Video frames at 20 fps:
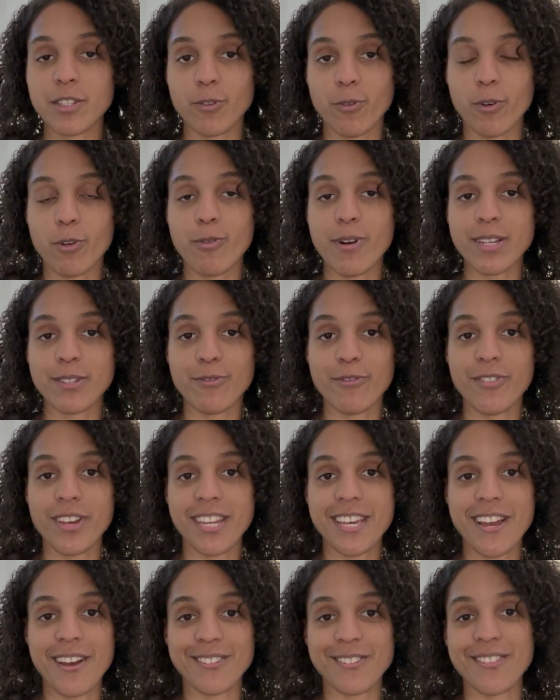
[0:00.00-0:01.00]
or requests for
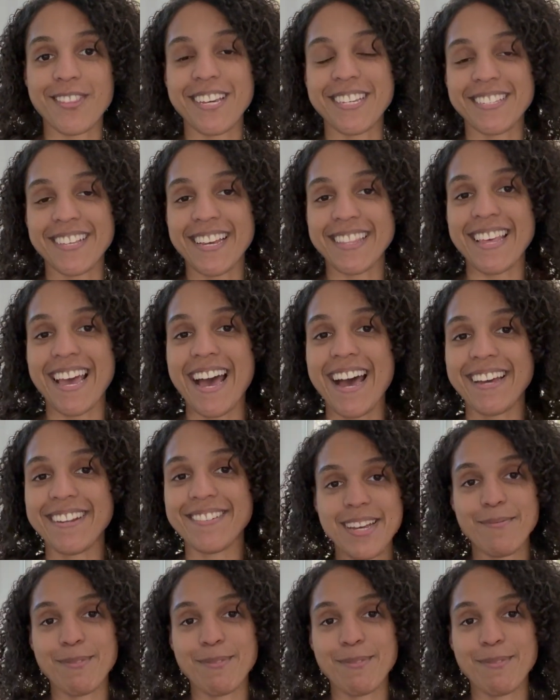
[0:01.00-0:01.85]
videos or things like that.